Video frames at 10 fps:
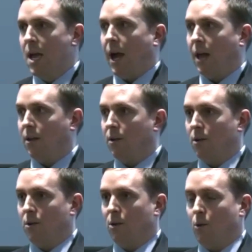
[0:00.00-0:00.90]
And
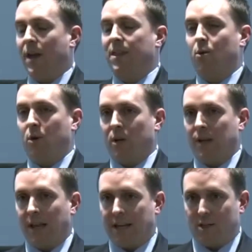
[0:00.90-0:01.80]
the way that we would
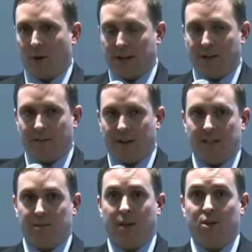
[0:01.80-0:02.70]
like to identify these
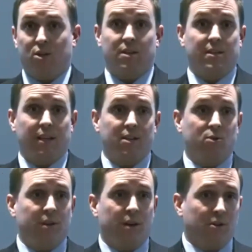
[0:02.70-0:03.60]
patients is
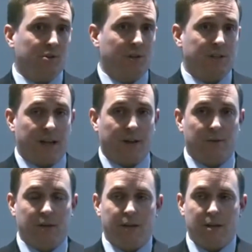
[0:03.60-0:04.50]
with ultrasound,
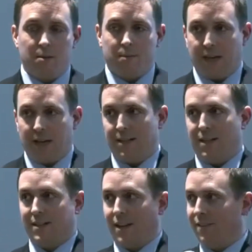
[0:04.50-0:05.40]
because it
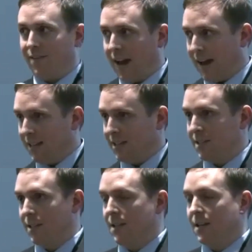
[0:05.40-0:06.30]
is a
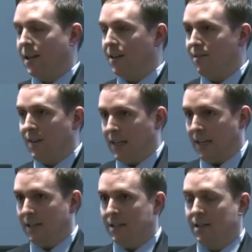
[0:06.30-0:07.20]
fast,
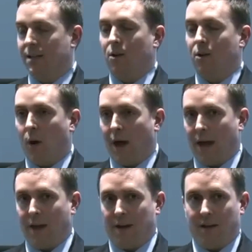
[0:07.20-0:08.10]
convenient
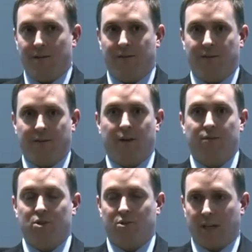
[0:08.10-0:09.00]
way of
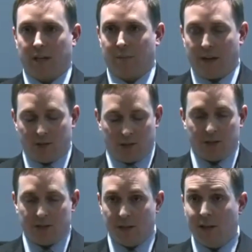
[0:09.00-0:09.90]
screening
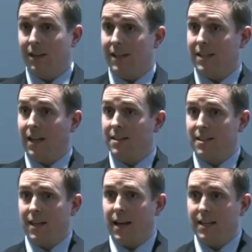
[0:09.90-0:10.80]
patients. At least that's the
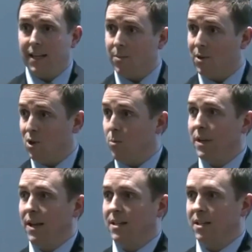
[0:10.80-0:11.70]
idea, but nobody
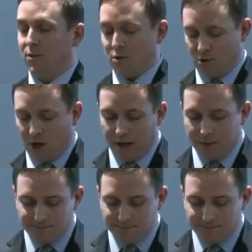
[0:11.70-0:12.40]
has ever tried.